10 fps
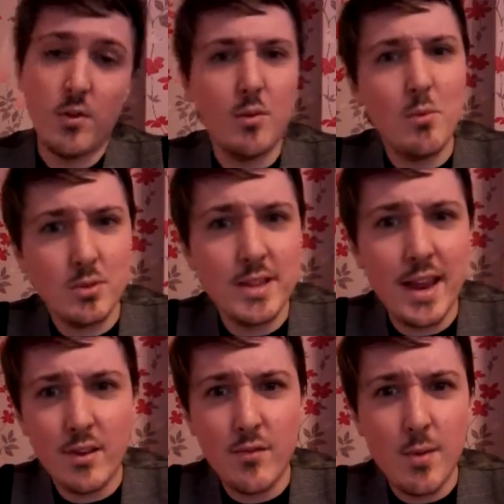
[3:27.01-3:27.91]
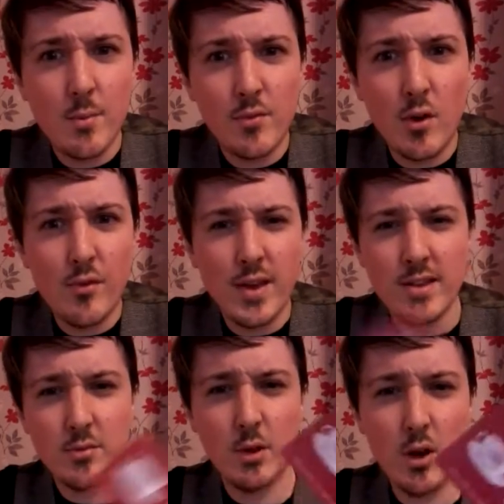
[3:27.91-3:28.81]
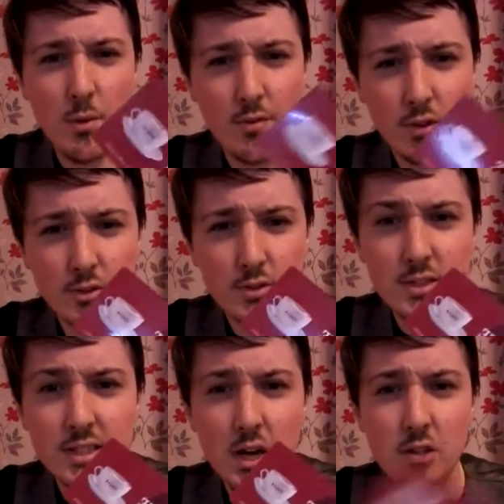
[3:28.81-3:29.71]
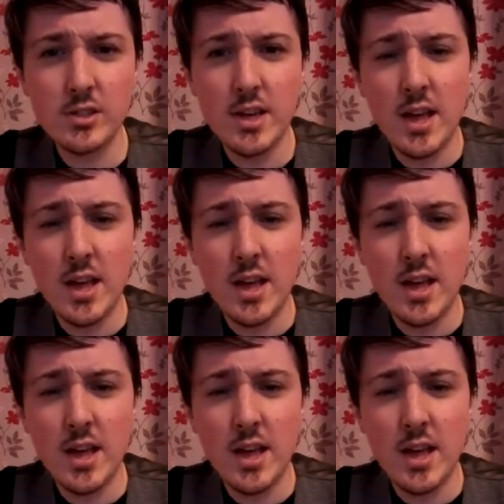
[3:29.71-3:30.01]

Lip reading: we'll stay in the theme of coffee. So we'll go with Costa's card.